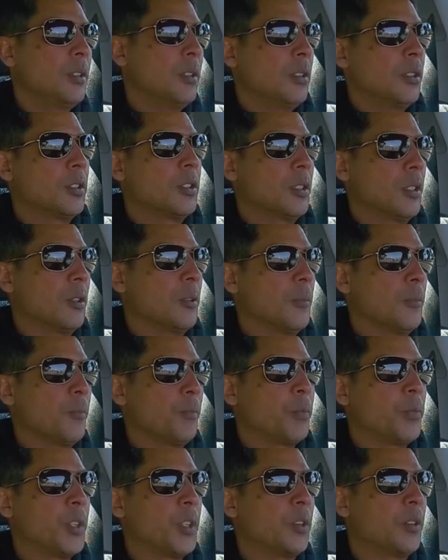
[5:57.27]
So
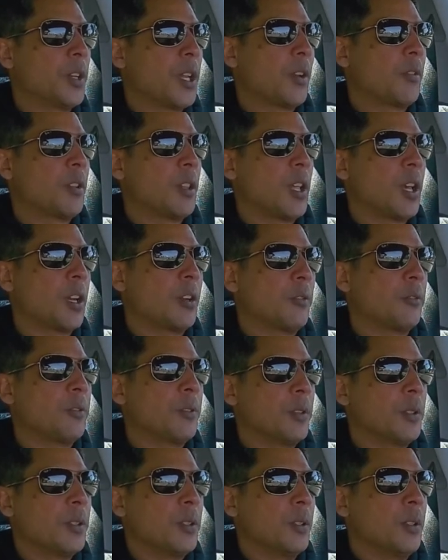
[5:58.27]
you don't have a lot of
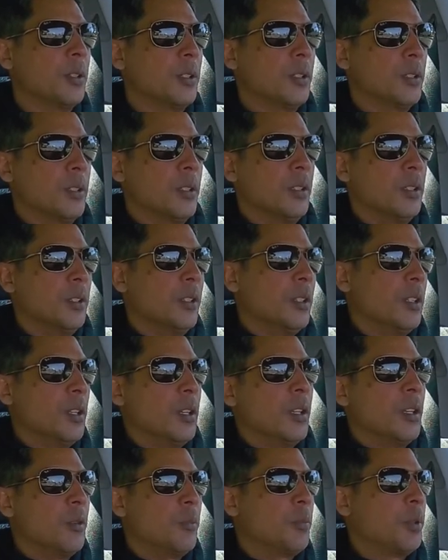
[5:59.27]

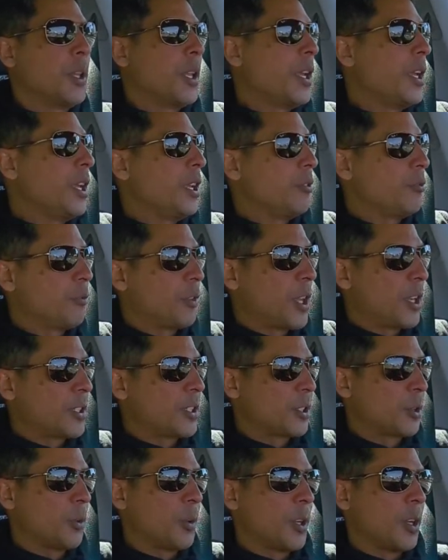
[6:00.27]
play and
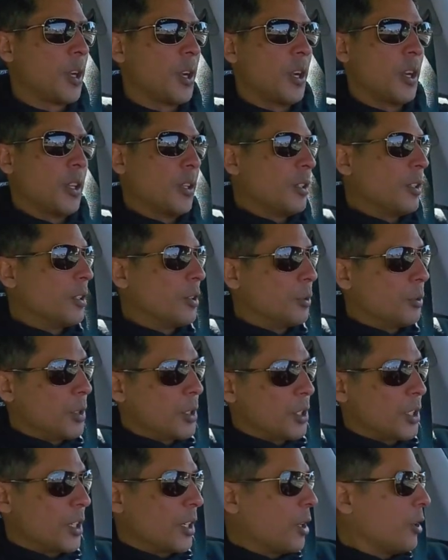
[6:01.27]
flex going on,
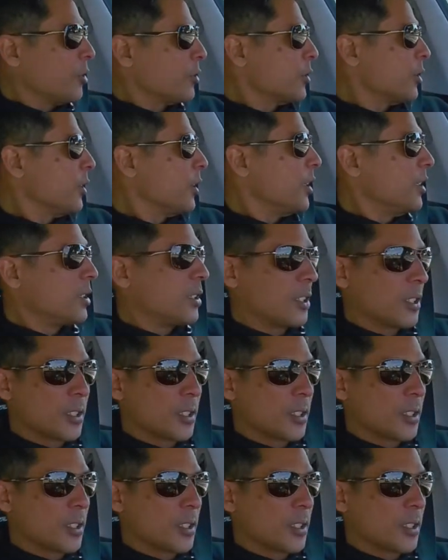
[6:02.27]
which can also lead to